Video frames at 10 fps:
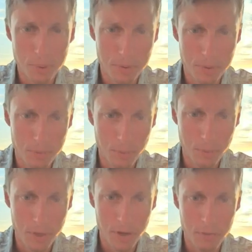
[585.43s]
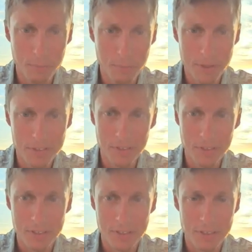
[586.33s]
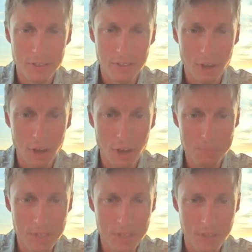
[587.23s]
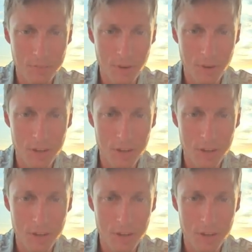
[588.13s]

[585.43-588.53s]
where basically it can update a file